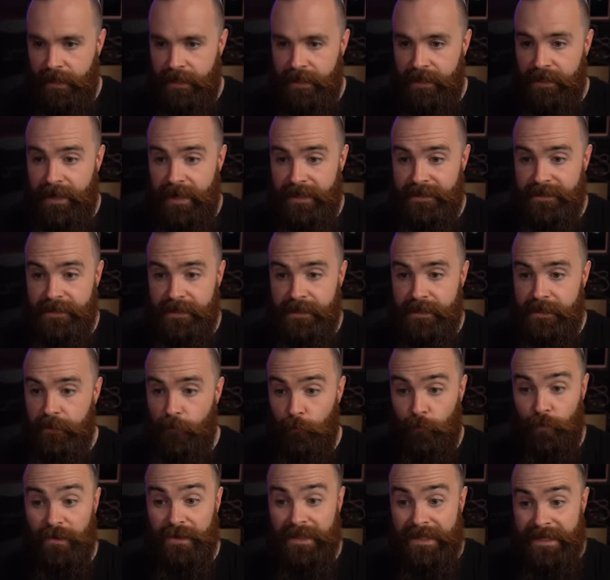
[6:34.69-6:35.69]
and connected it
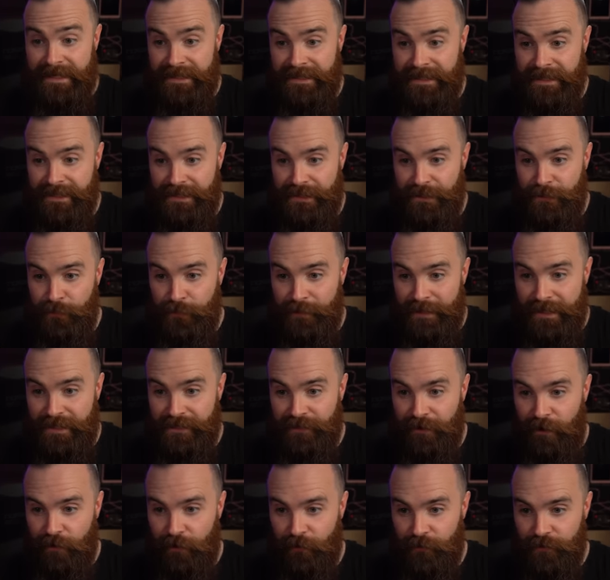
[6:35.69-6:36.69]
or linked it to the
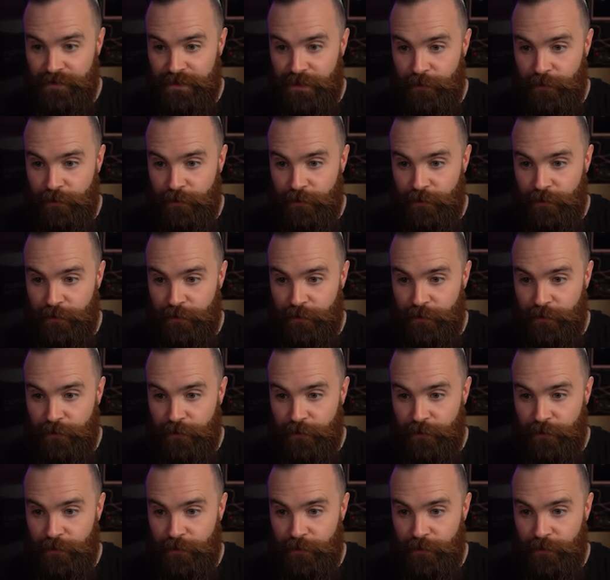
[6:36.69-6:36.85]
Docker